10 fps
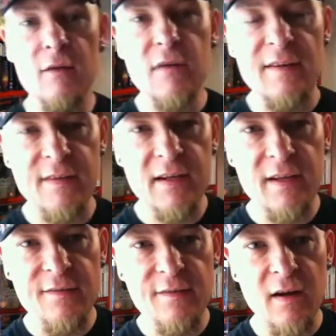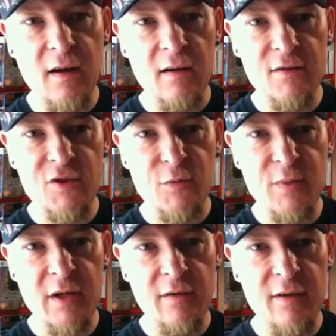Graphically far
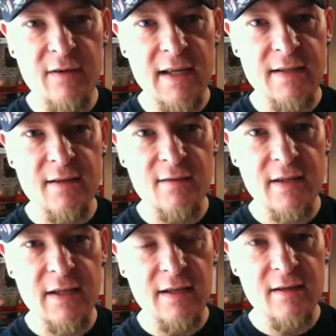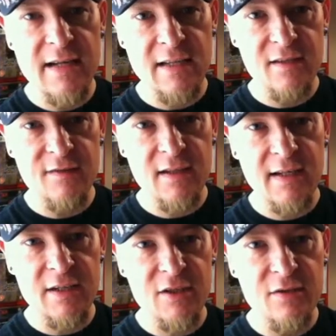superior than the last of the
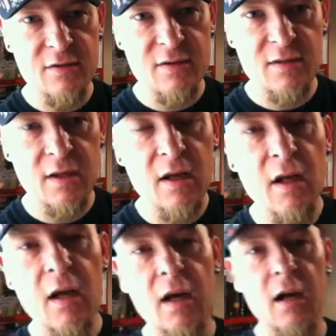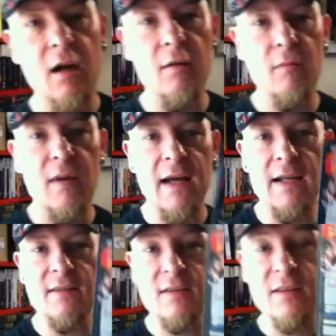collections,
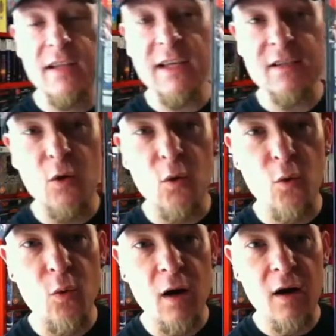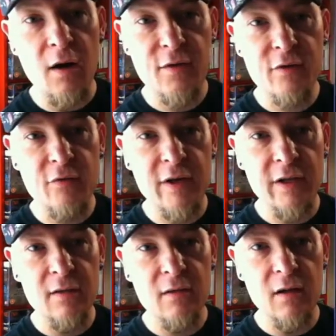and these all are
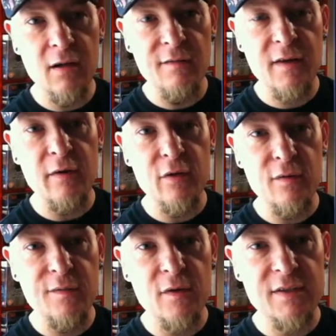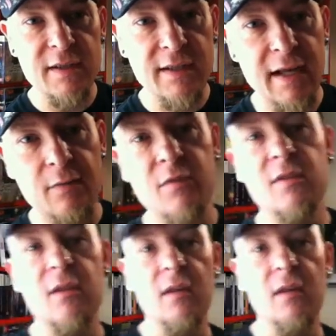three very good fighting games.